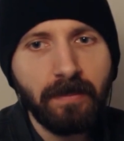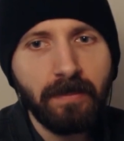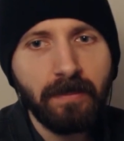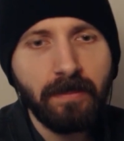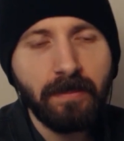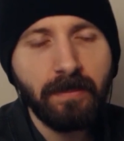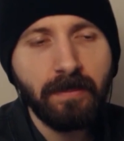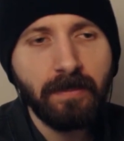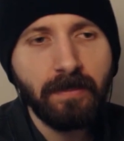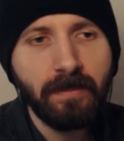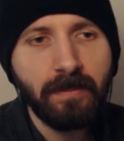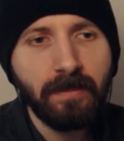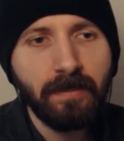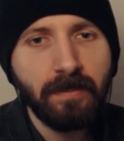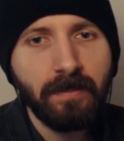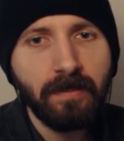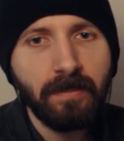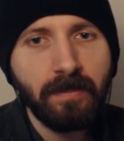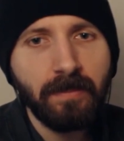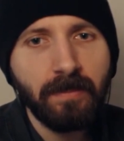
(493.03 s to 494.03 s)

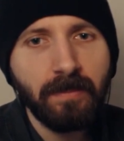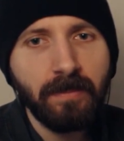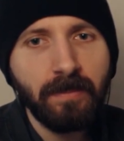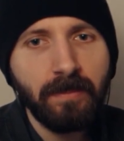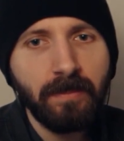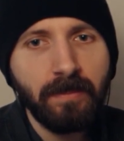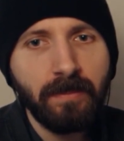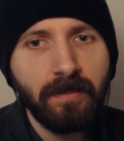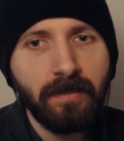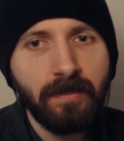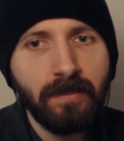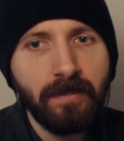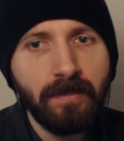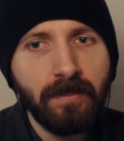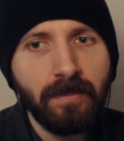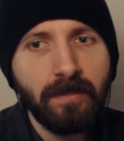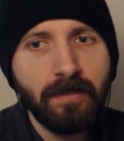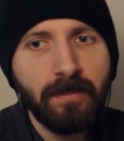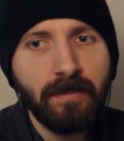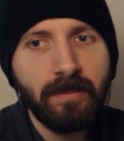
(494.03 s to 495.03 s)

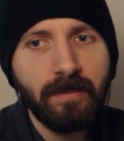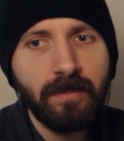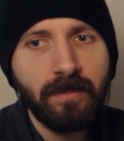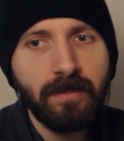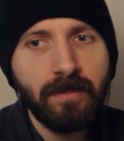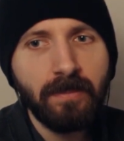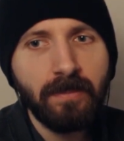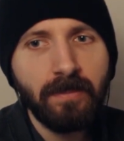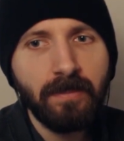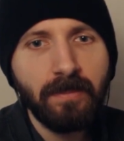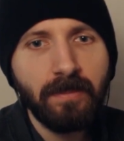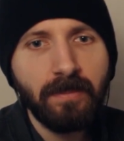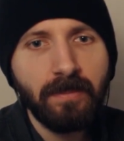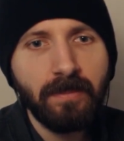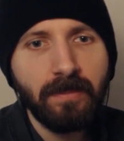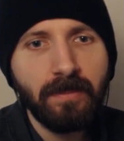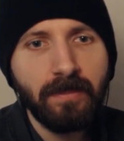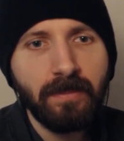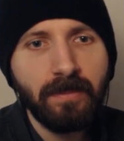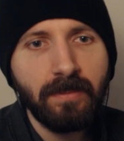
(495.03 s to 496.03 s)

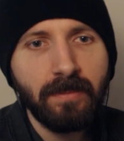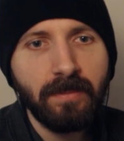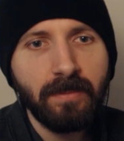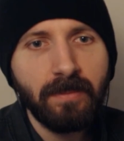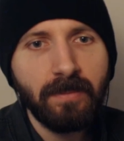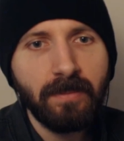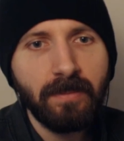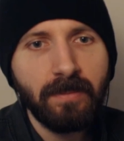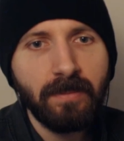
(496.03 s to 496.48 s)
Nothing is said.